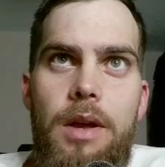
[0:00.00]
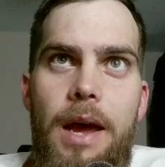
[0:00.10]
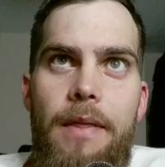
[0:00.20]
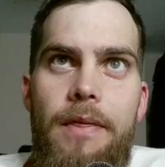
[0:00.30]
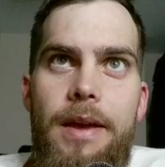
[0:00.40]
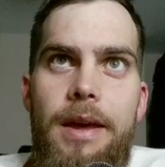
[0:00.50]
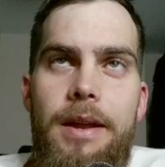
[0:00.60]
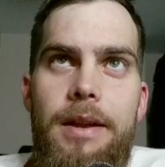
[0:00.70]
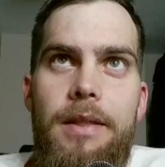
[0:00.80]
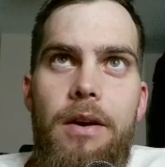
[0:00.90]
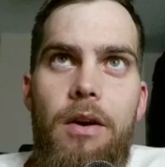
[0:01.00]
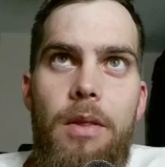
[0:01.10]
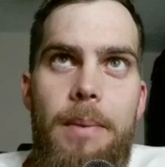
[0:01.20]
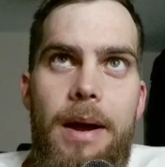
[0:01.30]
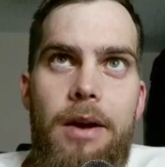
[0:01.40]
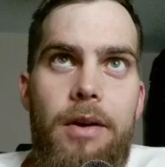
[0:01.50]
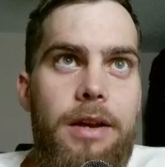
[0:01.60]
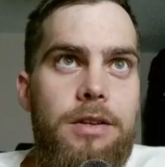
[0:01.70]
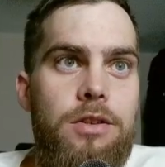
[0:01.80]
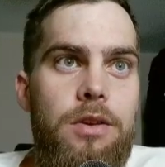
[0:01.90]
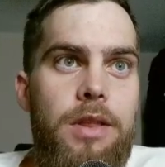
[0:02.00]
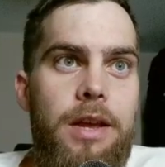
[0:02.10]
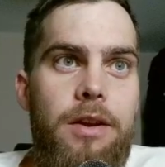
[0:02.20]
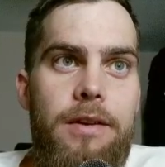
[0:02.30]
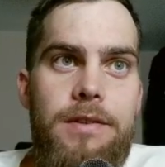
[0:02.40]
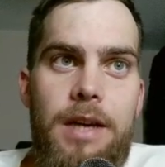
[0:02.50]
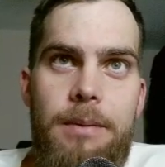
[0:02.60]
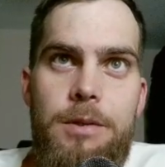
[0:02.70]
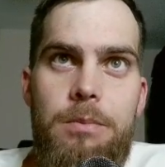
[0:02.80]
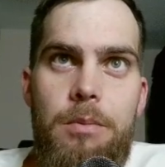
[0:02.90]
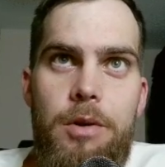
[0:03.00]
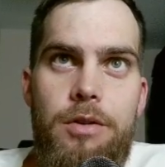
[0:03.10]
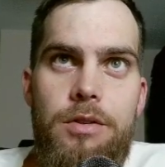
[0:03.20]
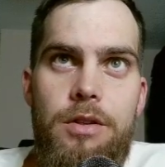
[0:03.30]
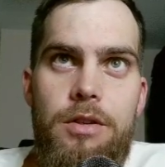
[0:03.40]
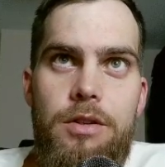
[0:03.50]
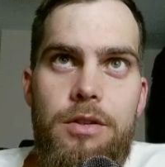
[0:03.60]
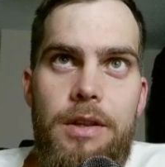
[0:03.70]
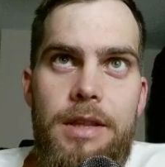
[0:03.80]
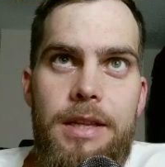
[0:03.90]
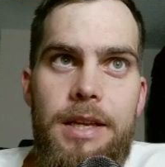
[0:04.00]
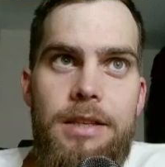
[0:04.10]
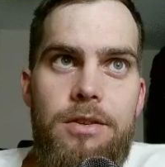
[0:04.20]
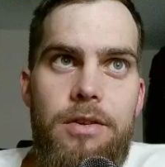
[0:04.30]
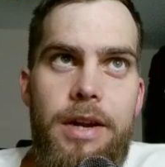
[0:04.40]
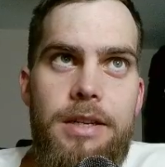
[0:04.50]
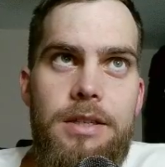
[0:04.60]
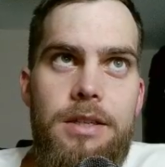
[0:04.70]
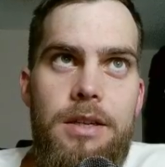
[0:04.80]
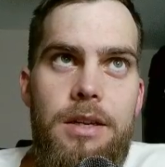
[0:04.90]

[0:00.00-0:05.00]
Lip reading: And then they're on the back rank, so they don't have time to promote. So I think that's correct.